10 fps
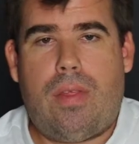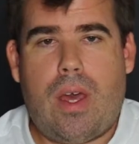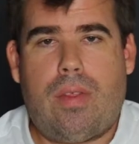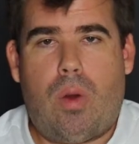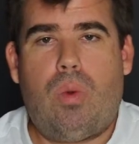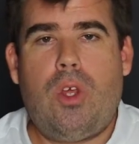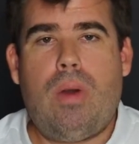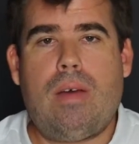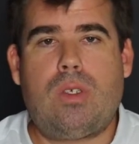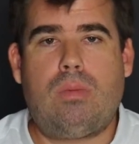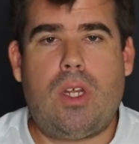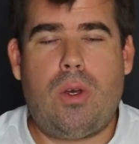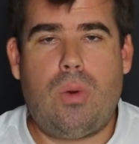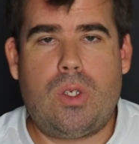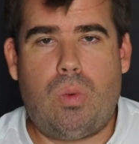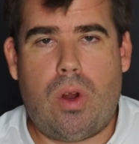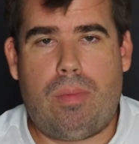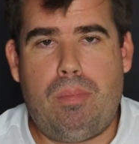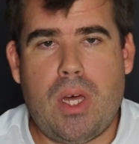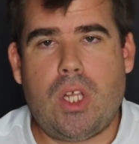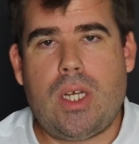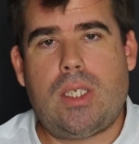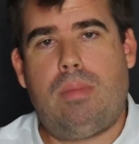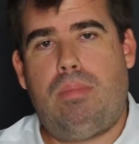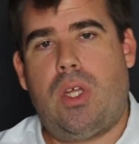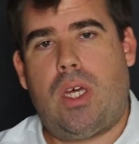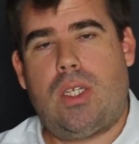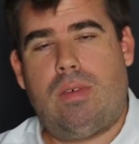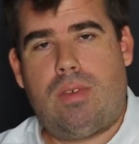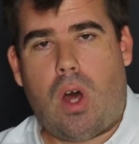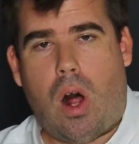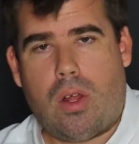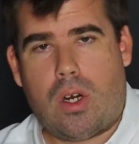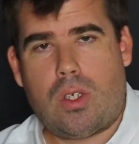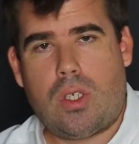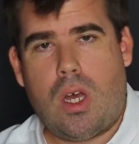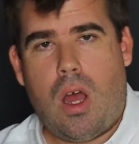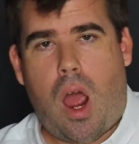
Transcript: thing there. When you have somebody who is worth billions and billions of dollars,